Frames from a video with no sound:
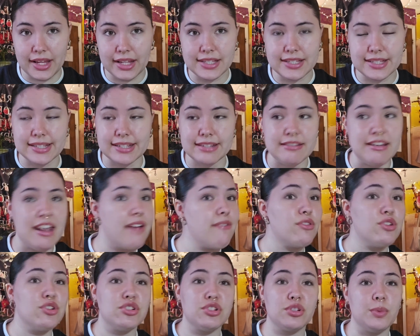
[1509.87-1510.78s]
It's
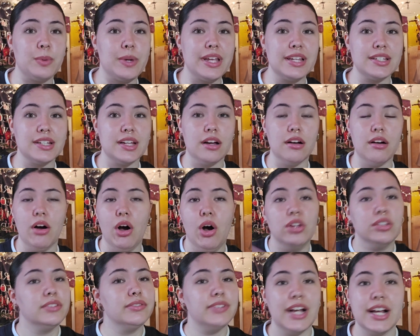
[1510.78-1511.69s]
never squeaked
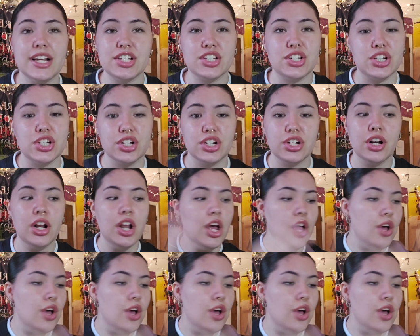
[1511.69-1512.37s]
all of last year,